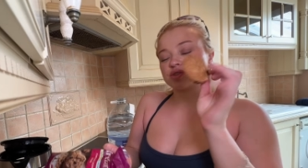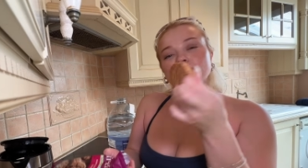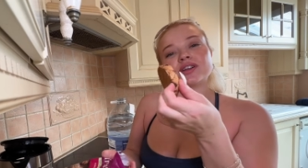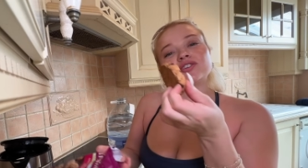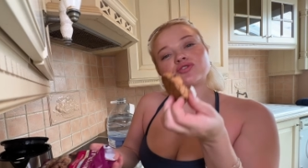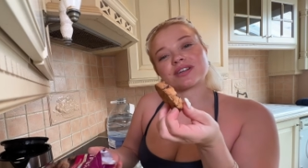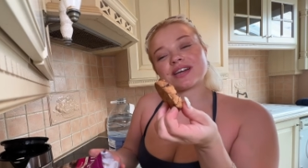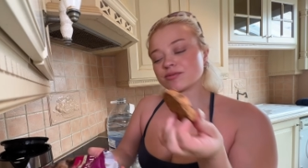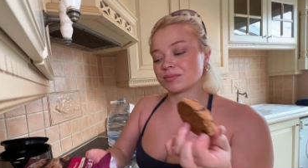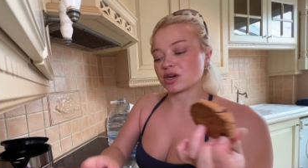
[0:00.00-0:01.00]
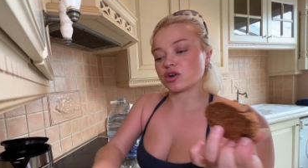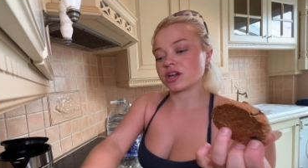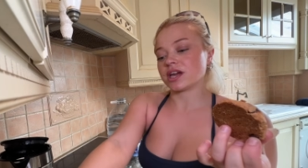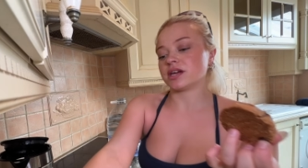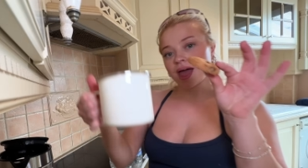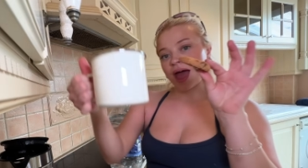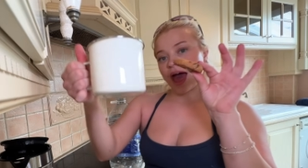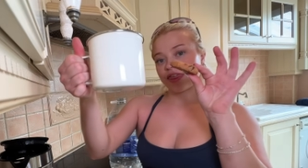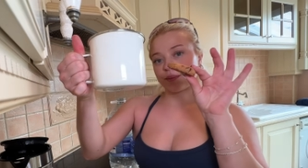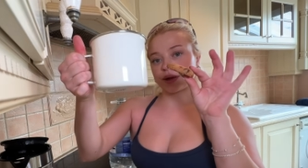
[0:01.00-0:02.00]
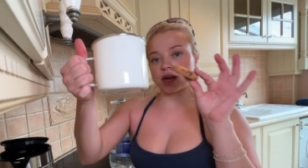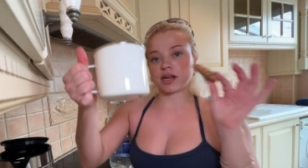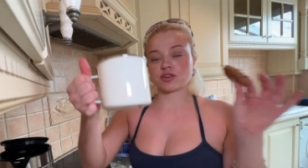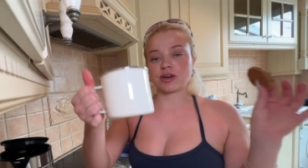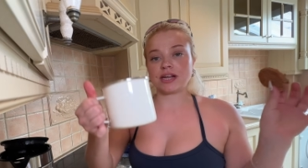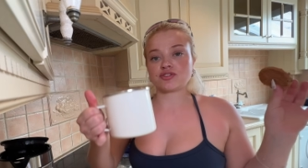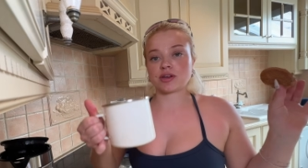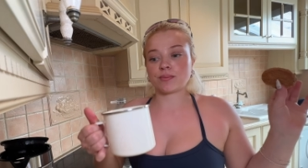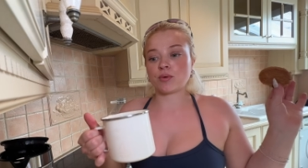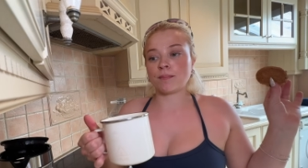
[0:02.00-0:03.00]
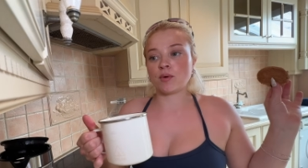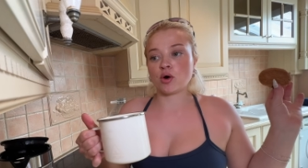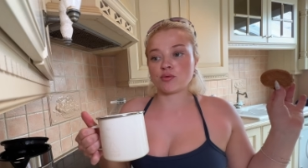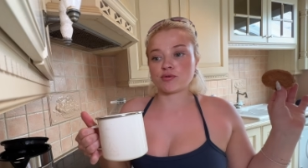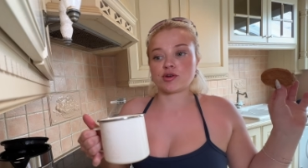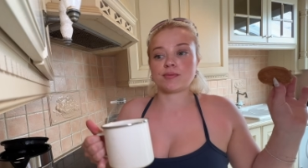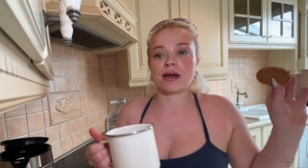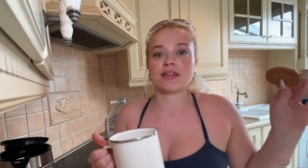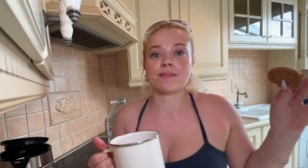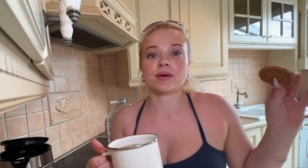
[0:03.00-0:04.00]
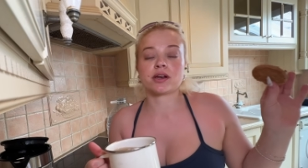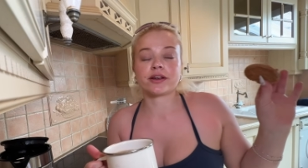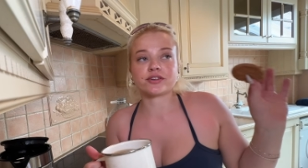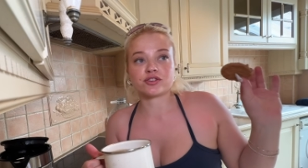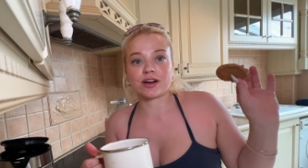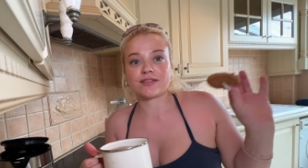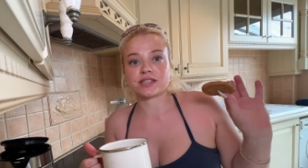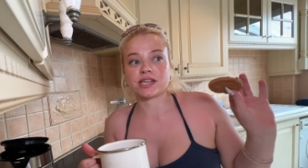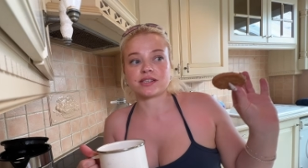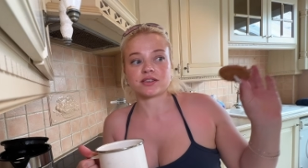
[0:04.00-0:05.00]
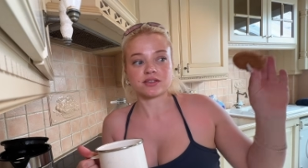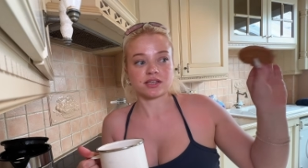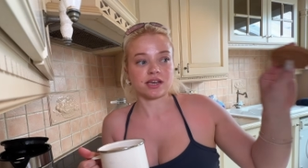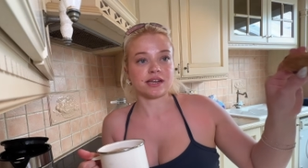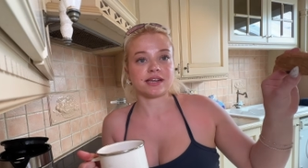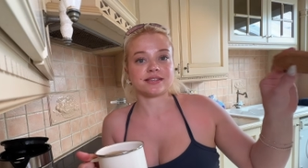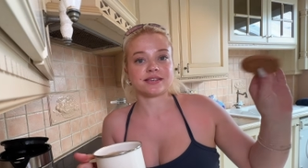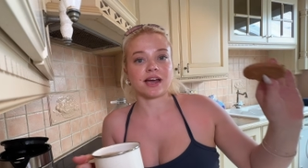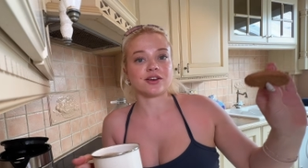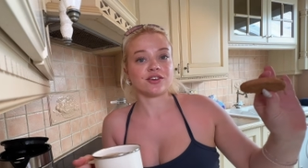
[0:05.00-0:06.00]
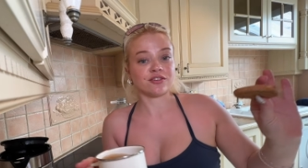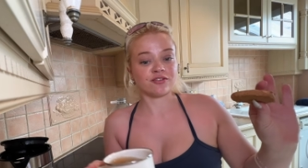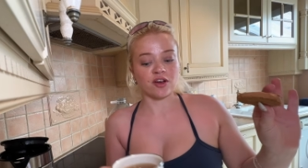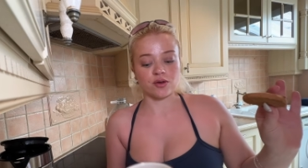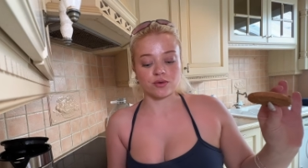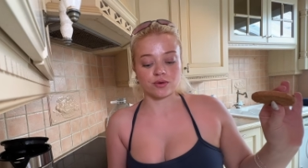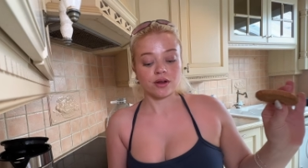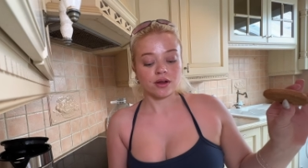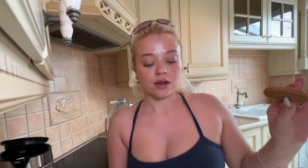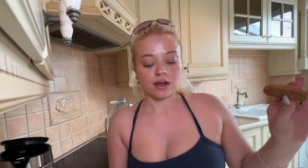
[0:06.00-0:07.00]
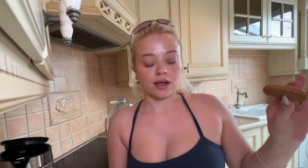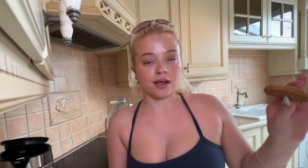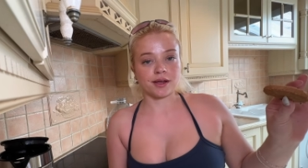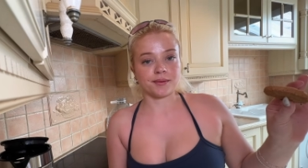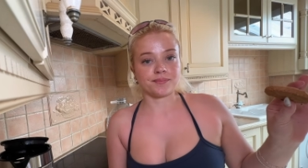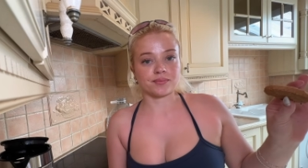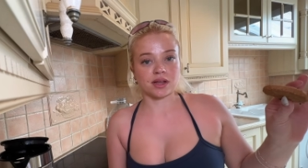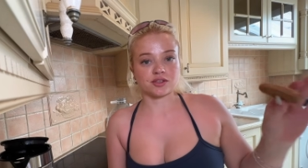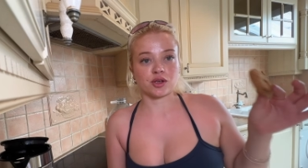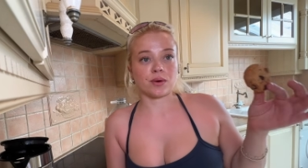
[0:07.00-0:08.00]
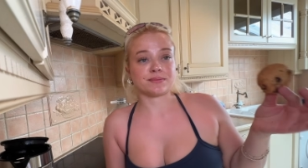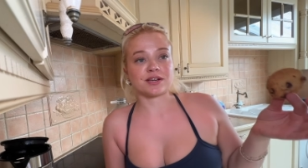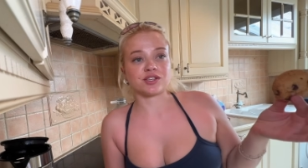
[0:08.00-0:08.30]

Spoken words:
wanted to drink after my cooking. I think we're going to try and strip one more room and then we're going to go to the Trafford Centre because Ian needs to get a new phone. So especially